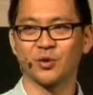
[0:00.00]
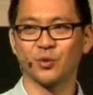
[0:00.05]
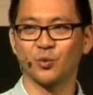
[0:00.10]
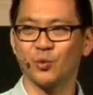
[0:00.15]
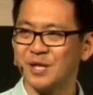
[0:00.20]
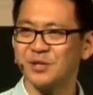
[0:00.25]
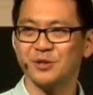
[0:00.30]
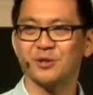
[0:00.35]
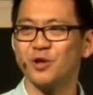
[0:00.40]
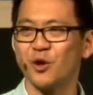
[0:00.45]

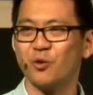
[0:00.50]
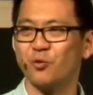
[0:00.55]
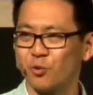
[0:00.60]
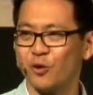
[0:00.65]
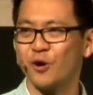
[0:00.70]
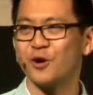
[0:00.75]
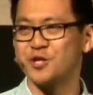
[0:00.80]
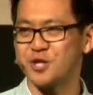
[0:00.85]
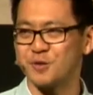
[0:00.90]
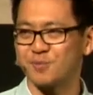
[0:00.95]
We do not
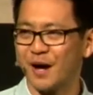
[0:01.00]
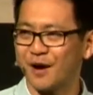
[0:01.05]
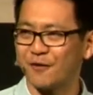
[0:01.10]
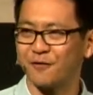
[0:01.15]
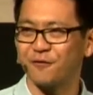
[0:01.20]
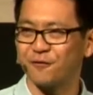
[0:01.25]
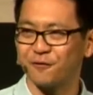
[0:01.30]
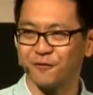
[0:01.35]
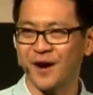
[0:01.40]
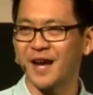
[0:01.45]
worship a
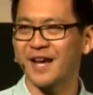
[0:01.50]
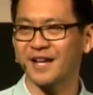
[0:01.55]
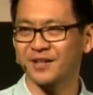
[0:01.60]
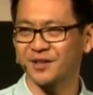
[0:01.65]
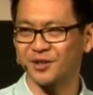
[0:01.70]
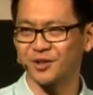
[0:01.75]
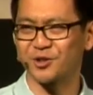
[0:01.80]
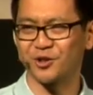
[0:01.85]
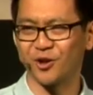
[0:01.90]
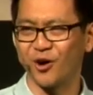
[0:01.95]

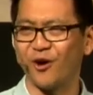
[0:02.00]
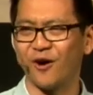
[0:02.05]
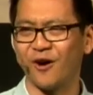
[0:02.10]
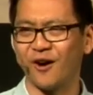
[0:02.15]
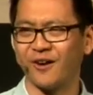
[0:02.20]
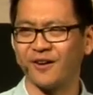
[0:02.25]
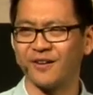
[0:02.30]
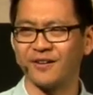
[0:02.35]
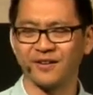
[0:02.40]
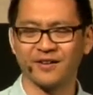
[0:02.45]
fake
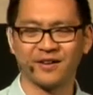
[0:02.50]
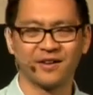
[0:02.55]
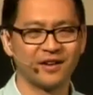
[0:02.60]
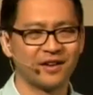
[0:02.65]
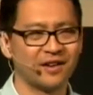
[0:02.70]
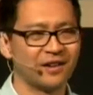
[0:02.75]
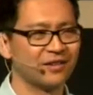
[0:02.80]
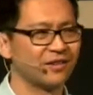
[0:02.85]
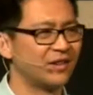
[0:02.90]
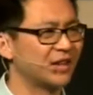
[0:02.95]
God
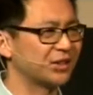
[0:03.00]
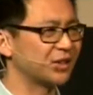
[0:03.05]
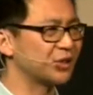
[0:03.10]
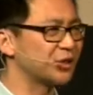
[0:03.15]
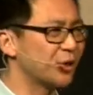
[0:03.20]
like the